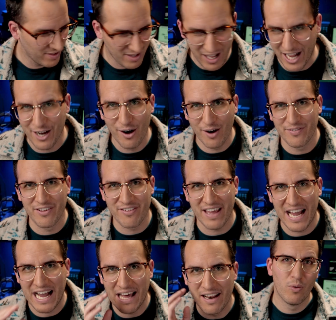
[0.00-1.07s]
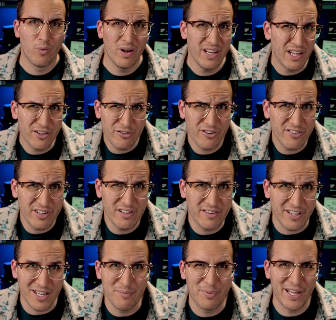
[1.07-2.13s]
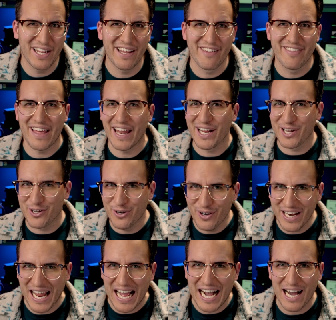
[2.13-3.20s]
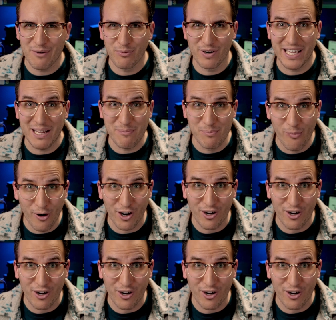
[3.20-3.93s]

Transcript: I love this ad. One interesting tidbit is that a good ad will get more